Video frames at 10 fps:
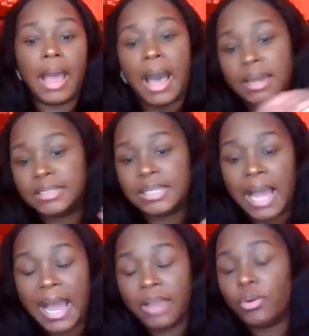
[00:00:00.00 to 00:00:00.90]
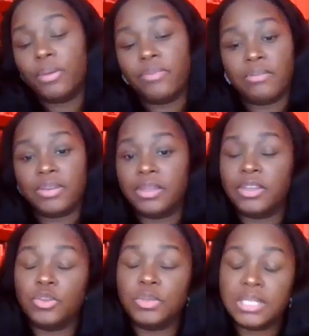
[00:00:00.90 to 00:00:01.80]
honestly, I agree with everything
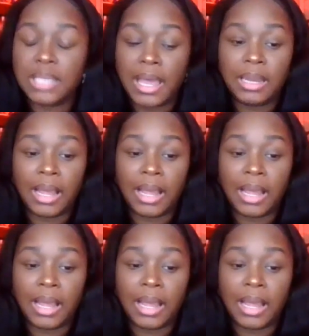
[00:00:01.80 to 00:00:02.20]
that you said.